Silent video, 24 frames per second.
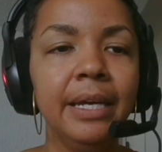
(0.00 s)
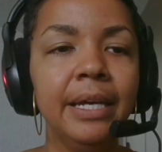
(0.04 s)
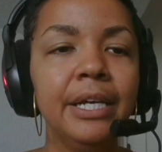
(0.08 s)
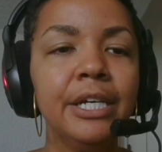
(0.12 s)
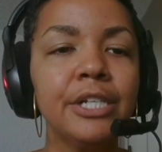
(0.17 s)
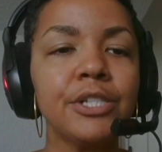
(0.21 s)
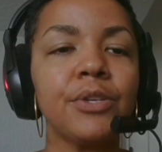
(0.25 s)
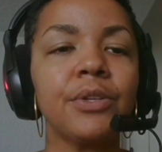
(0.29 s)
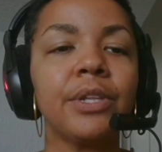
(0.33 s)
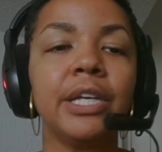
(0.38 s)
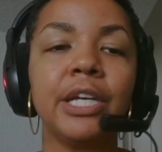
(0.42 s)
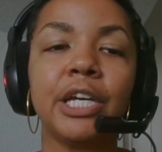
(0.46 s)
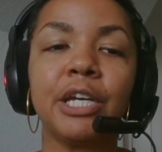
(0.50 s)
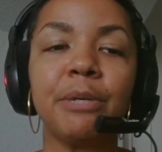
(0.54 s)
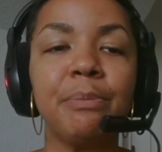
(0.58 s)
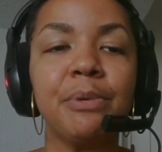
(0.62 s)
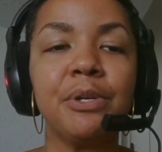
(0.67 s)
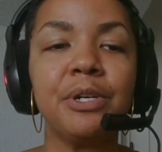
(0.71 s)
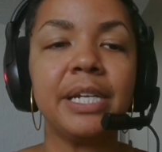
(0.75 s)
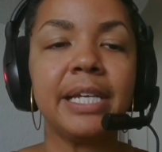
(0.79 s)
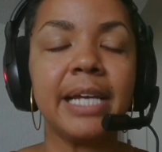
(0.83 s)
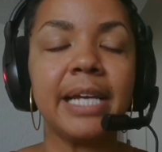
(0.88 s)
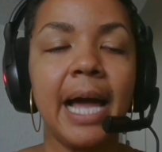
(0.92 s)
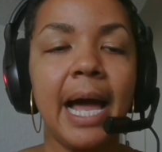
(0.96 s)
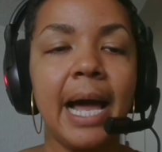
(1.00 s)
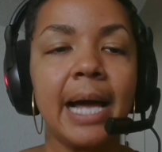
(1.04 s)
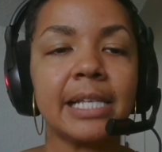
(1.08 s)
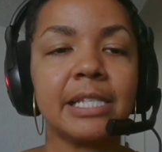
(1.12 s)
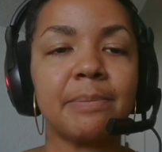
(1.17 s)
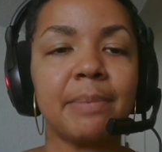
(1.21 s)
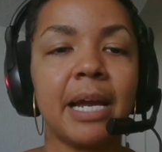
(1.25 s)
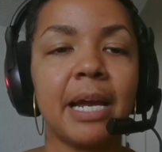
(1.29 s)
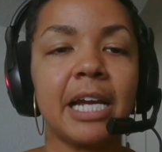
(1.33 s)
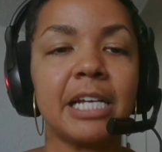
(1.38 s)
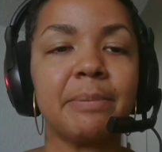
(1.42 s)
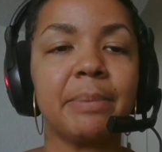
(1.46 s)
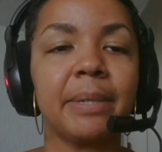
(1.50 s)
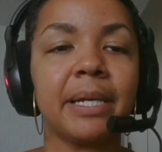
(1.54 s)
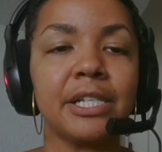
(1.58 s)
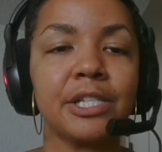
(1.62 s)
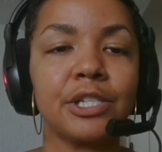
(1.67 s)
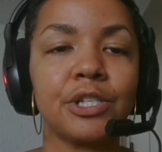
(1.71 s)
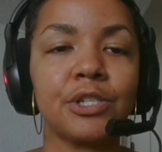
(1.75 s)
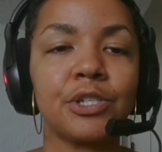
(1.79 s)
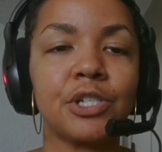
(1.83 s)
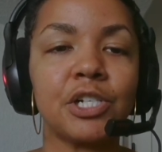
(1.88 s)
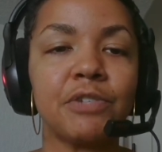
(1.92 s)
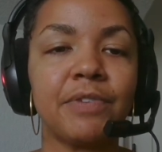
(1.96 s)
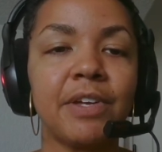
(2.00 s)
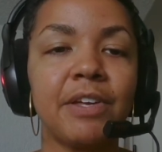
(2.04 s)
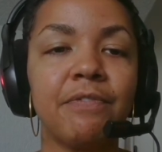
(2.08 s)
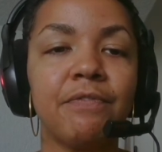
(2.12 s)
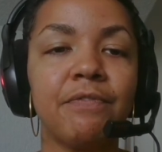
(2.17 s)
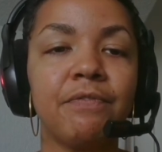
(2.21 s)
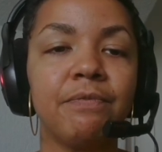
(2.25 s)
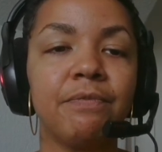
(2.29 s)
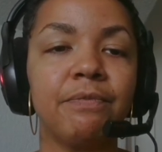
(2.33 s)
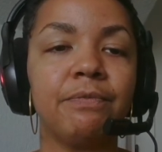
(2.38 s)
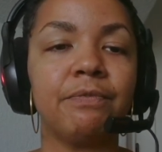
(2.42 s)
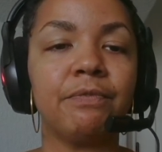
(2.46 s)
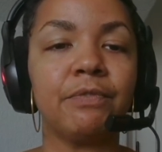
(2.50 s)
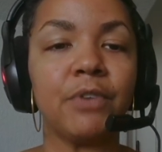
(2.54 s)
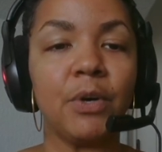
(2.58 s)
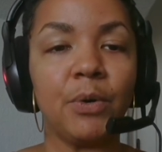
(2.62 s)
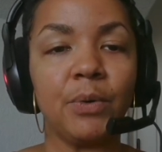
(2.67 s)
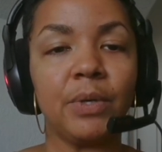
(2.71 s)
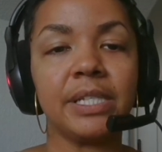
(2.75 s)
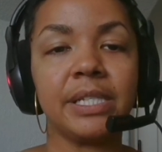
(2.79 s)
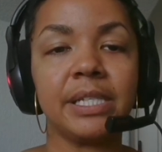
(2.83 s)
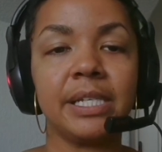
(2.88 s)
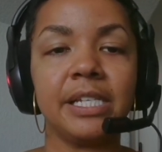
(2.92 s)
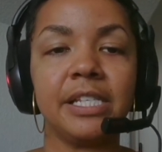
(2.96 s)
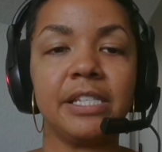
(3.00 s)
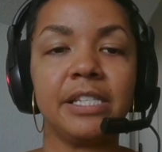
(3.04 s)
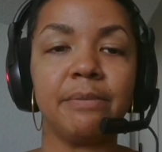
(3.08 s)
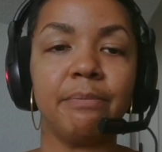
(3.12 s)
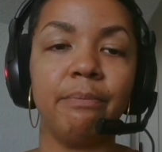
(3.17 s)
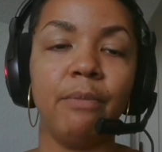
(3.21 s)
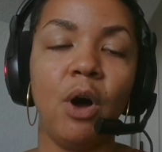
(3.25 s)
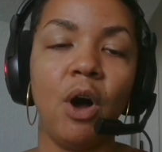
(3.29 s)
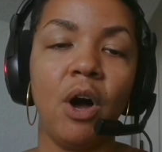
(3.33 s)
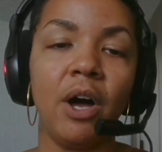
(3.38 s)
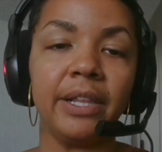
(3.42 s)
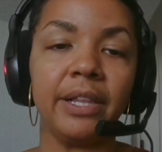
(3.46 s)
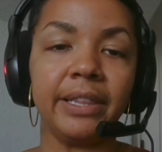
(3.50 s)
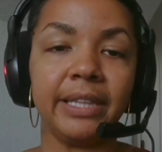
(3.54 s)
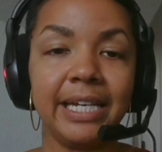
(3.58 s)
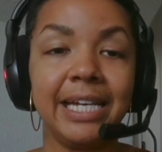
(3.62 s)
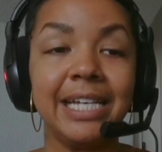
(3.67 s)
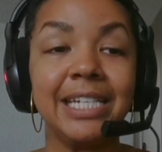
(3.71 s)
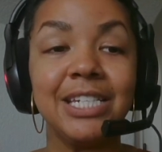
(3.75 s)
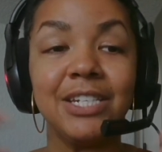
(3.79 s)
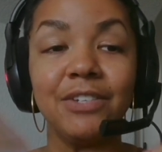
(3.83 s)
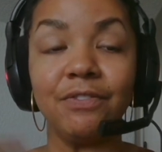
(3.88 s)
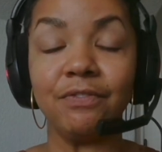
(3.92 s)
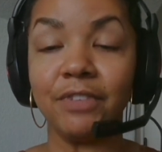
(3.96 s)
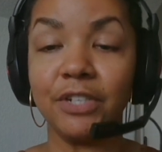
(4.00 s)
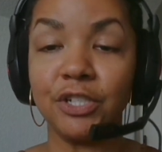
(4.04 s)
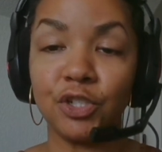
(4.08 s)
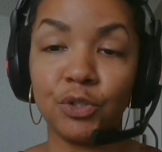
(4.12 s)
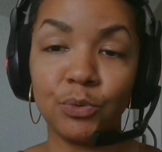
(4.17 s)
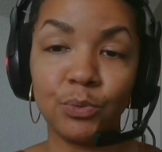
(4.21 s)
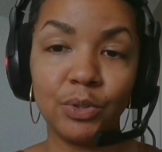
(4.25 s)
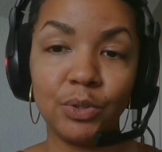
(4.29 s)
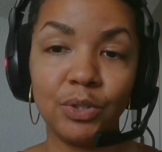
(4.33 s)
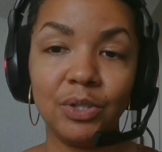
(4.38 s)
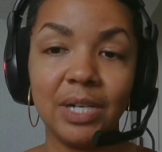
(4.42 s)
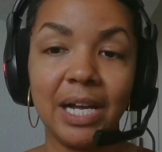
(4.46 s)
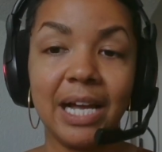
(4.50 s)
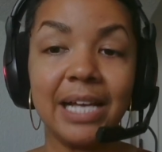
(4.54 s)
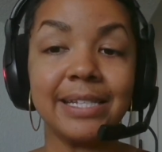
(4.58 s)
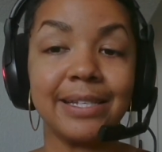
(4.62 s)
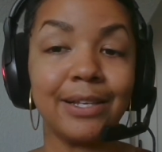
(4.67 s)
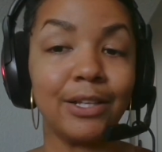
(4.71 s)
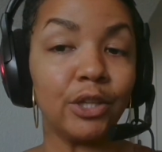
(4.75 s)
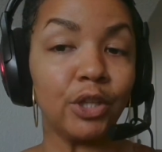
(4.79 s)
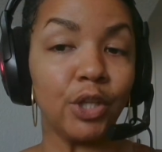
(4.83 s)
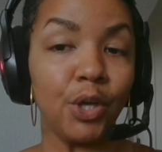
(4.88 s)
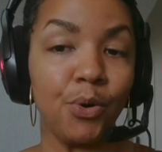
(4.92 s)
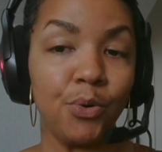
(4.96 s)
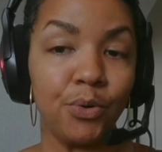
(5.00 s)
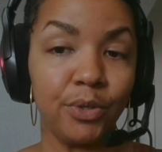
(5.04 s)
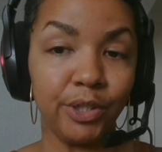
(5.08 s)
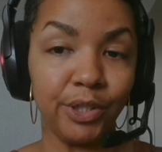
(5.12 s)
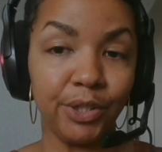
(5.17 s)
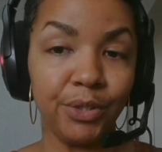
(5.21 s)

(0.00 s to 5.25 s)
So the community aspect, because the survey focuses on the individual as a lone